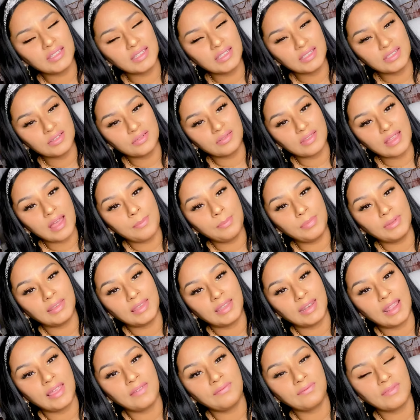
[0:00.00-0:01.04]
to do that, but
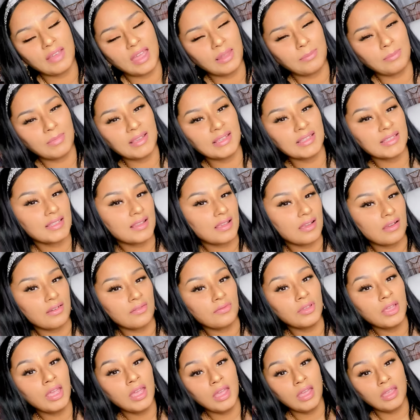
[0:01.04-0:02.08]
then I find
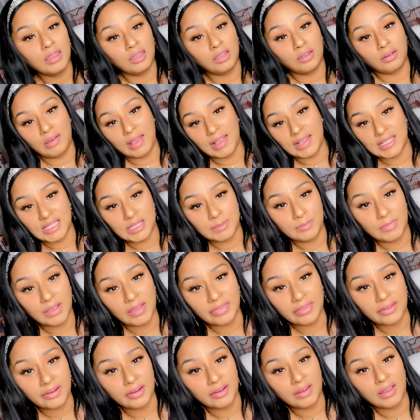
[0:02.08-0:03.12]
myself, you know, as a
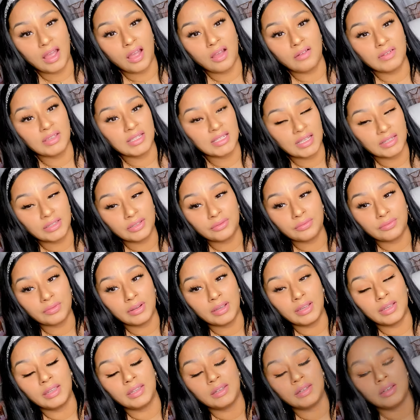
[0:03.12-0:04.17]
mother, always on the
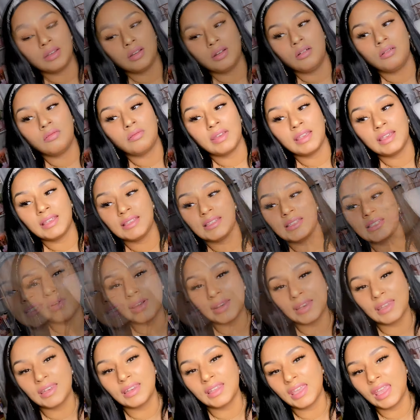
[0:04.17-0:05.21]
run, always
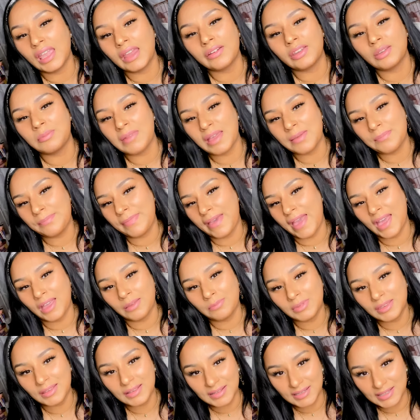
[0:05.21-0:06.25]
wanting to carry my
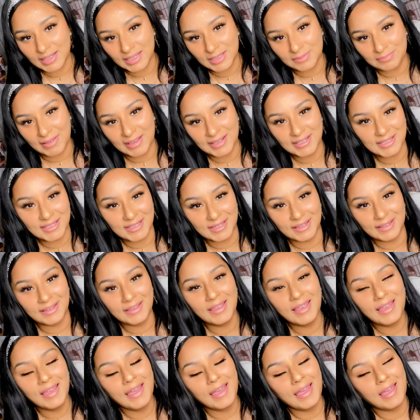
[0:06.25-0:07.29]
bag because it's messy
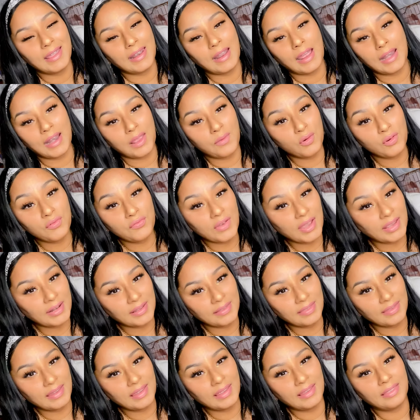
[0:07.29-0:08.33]
and I never find
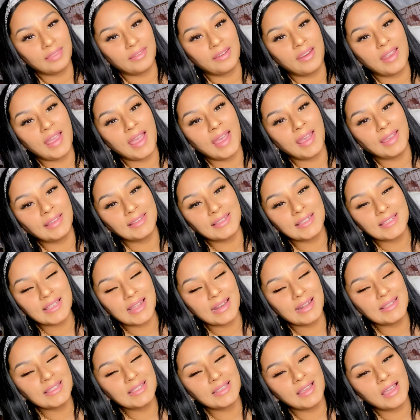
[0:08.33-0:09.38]
nothing in there. I
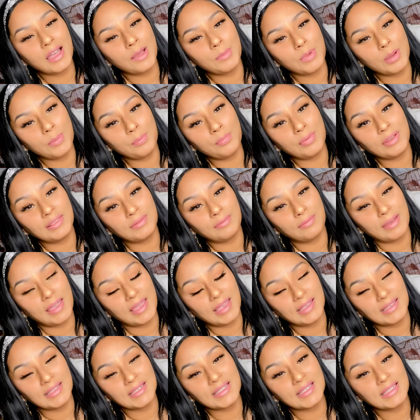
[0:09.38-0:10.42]
decided to come up with
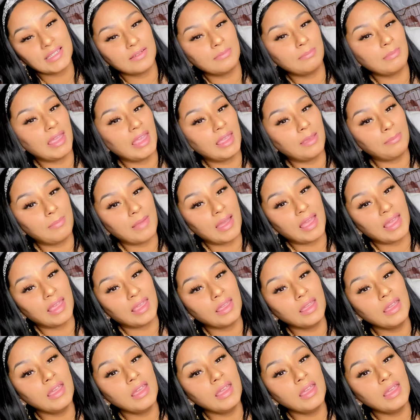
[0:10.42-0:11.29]
ways to make my